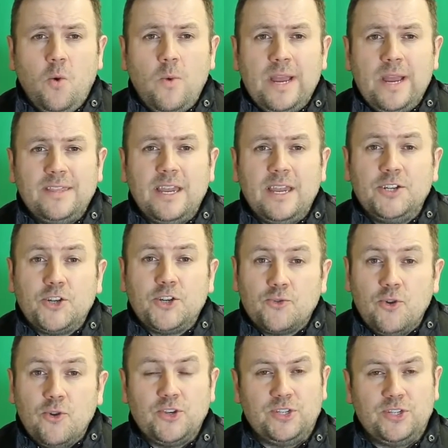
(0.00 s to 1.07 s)
with
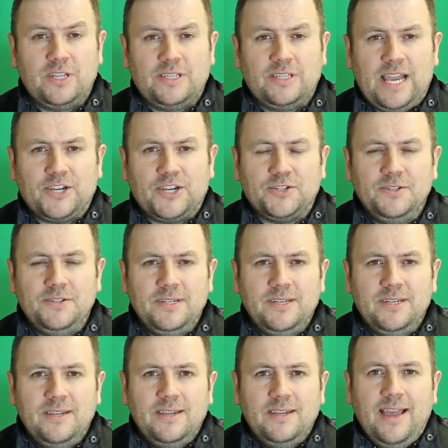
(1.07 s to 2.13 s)
intrusion detection
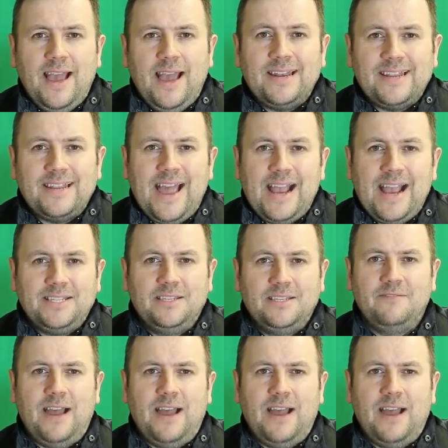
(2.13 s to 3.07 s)
and active